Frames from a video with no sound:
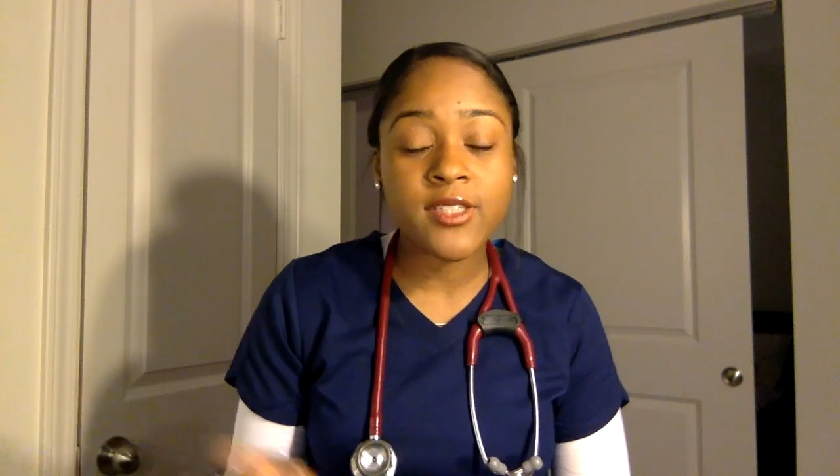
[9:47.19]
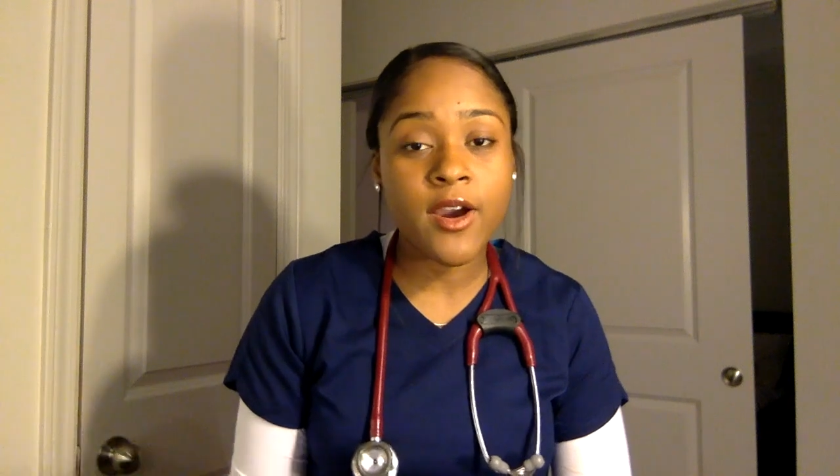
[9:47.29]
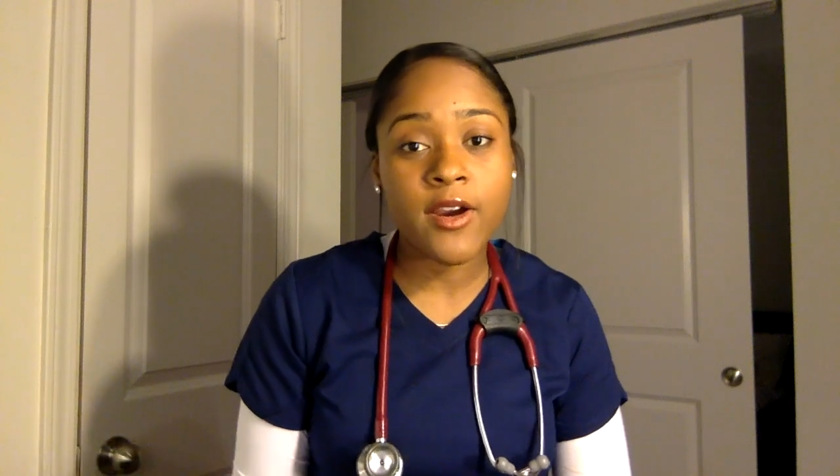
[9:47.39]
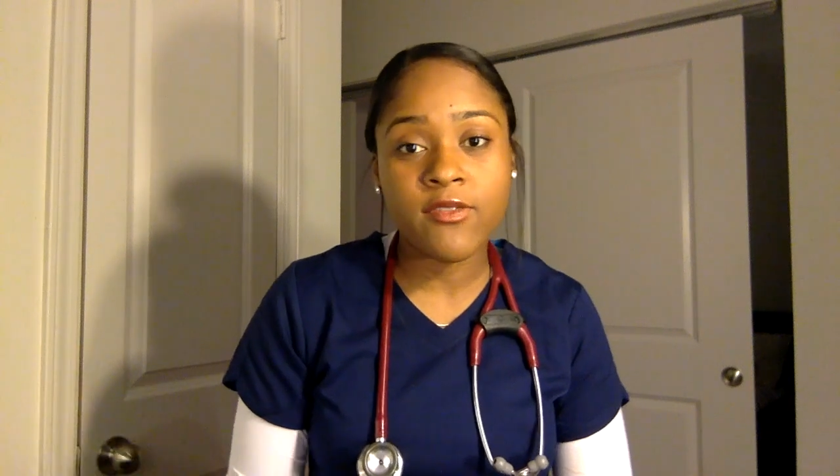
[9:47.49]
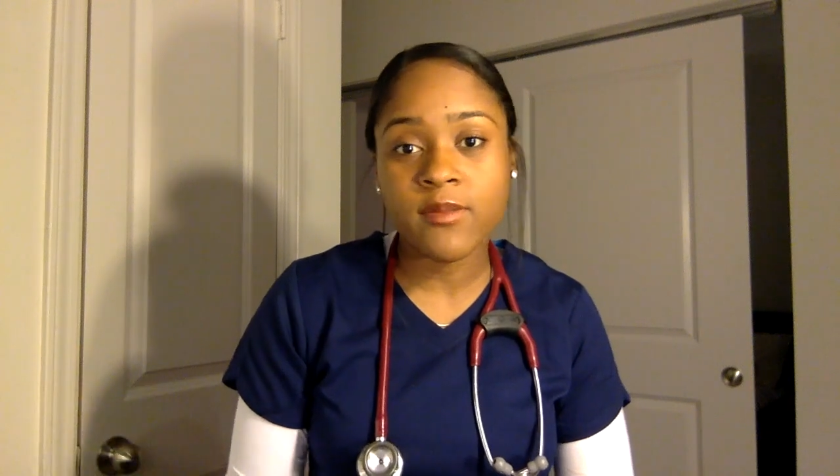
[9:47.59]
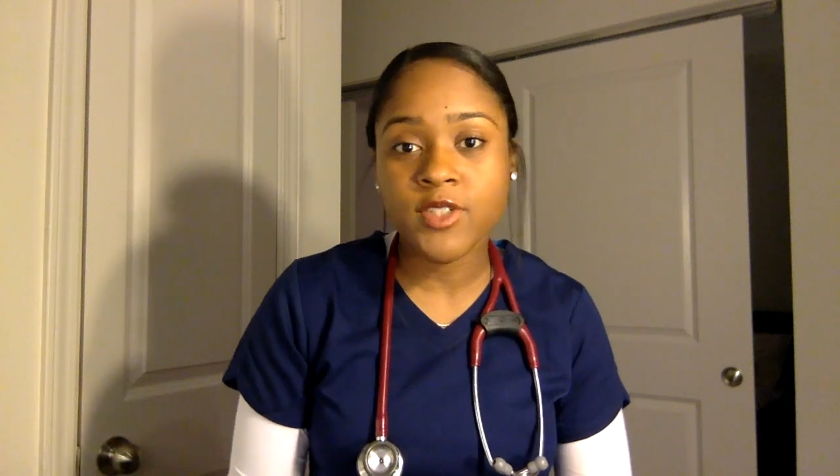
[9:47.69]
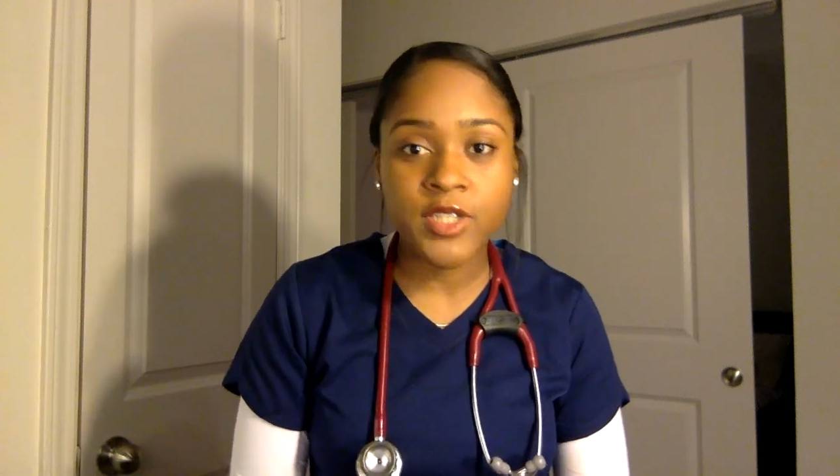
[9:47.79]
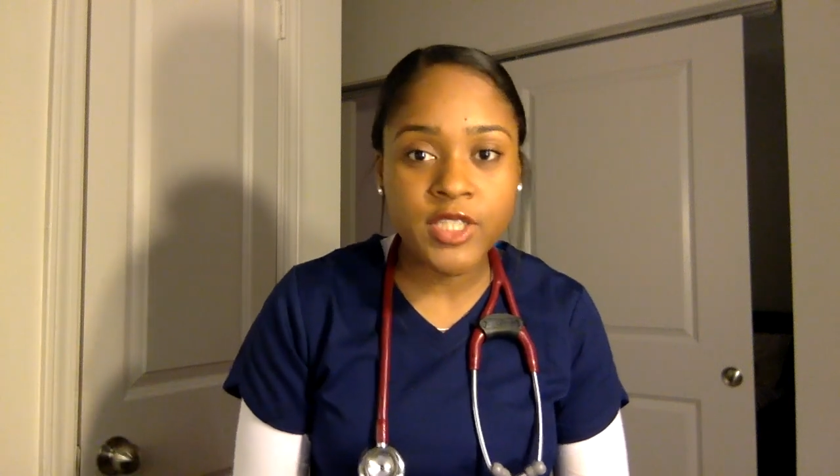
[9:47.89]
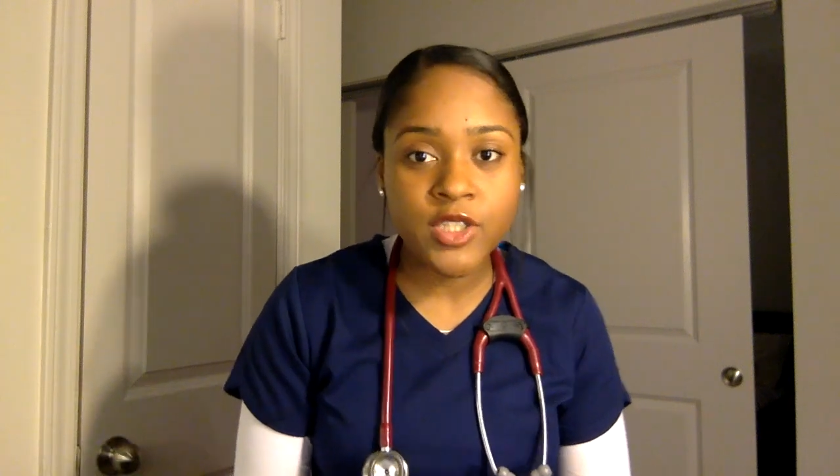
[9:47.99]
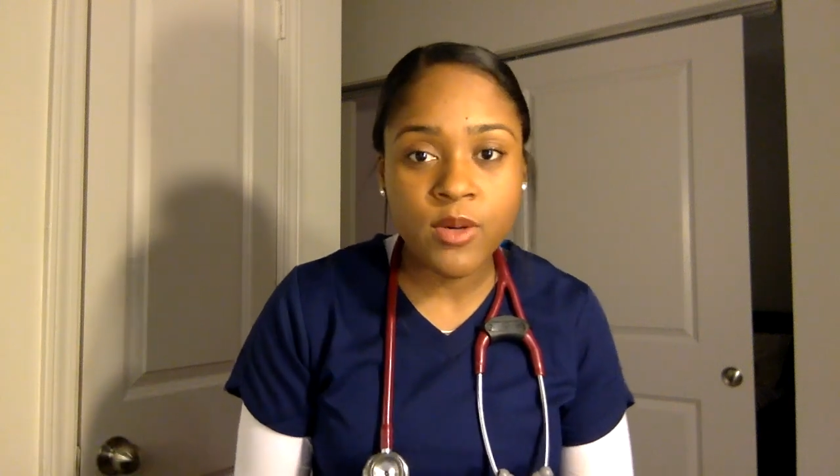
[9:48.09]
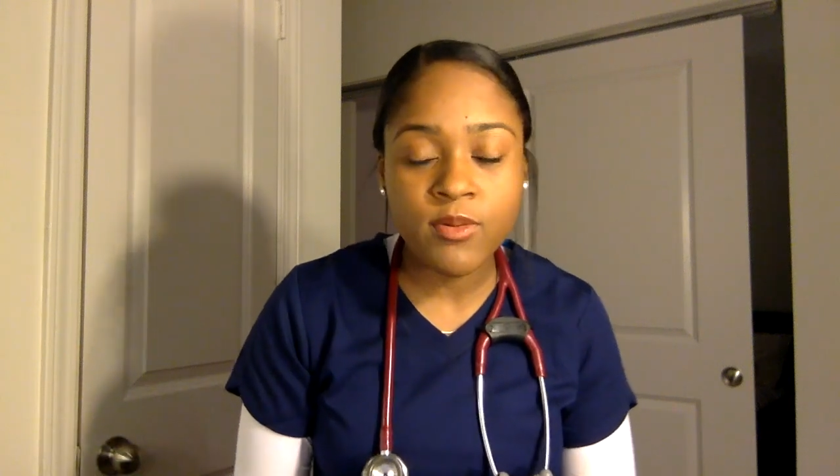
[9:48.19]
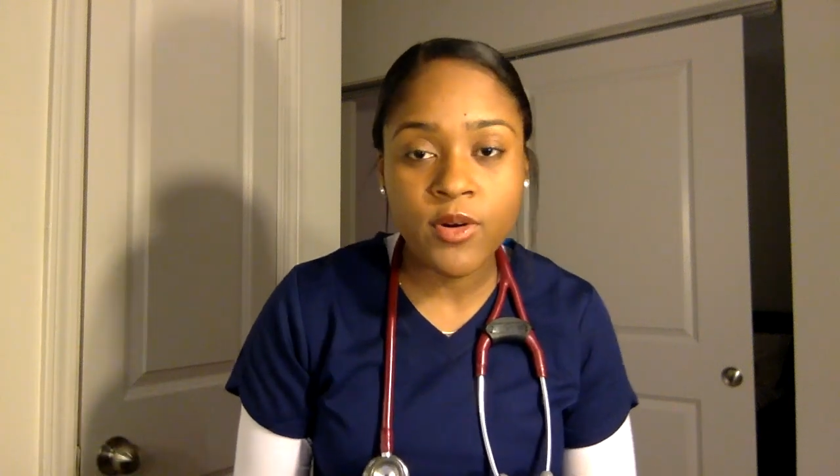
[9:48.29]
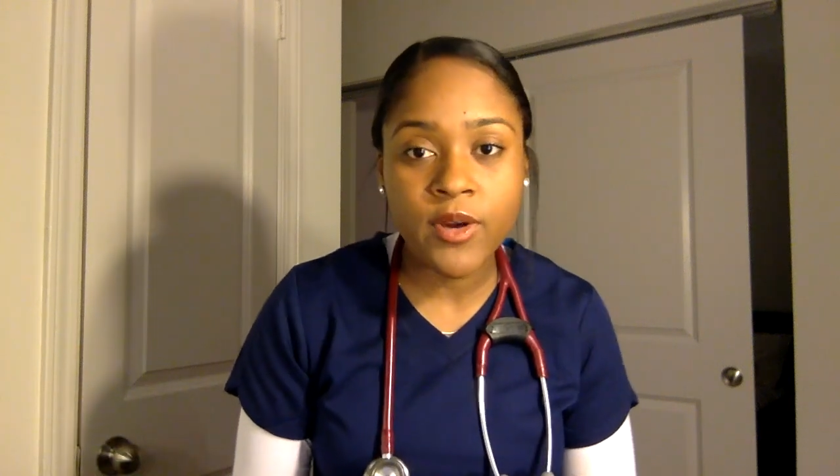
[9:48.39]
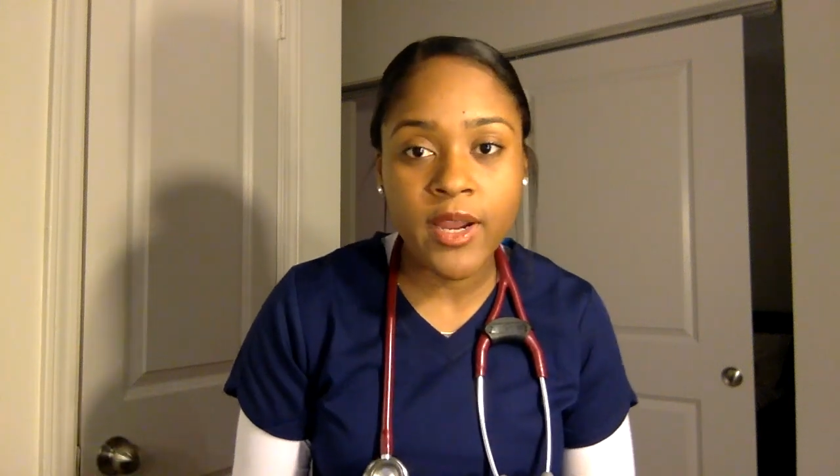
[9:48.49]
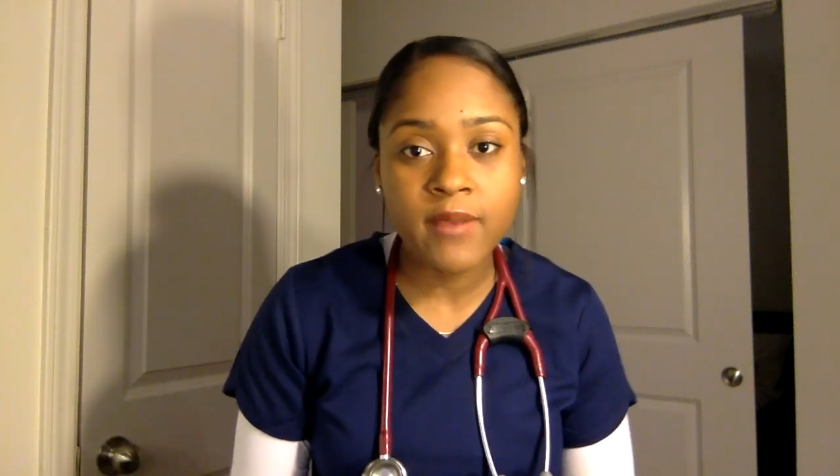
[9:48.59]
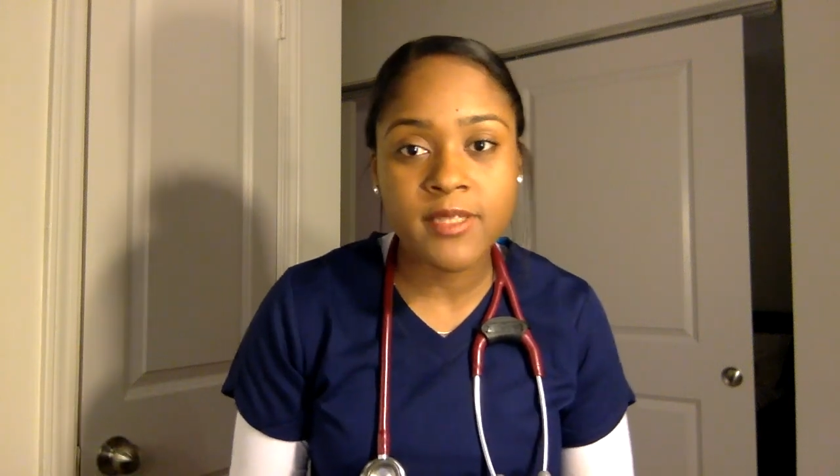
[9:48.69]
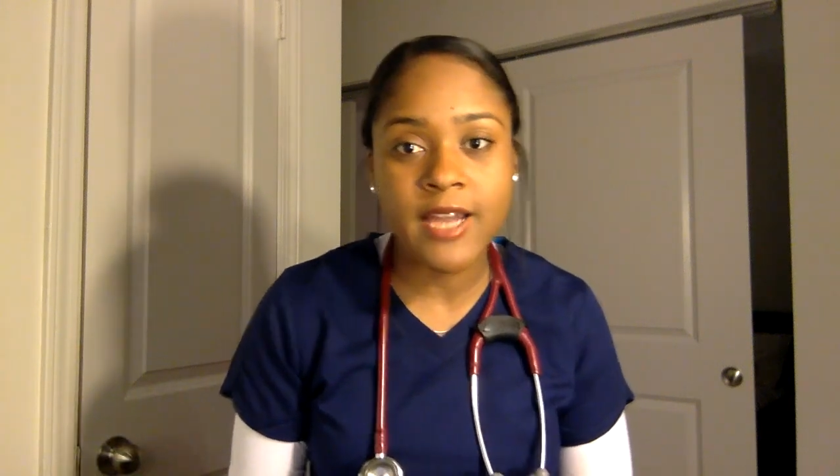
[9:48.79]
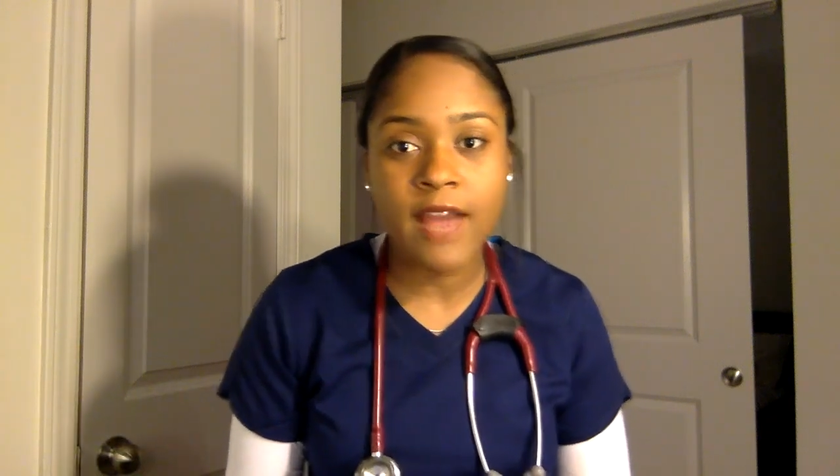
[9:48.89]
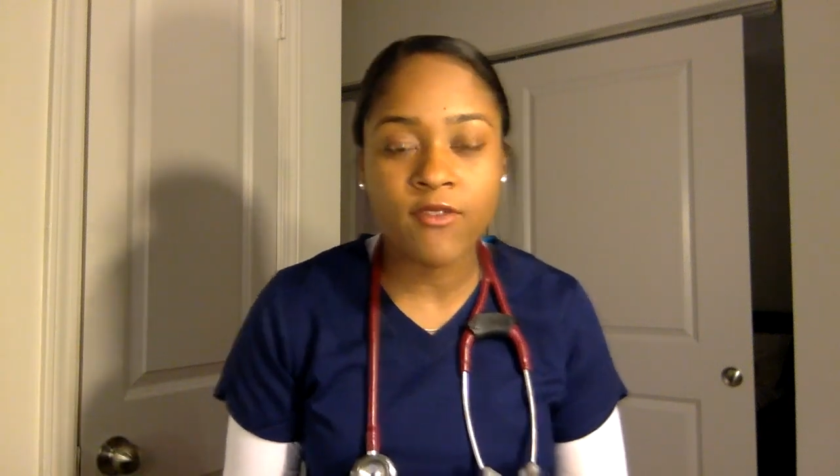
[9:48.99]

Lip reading: are from traditional programs and had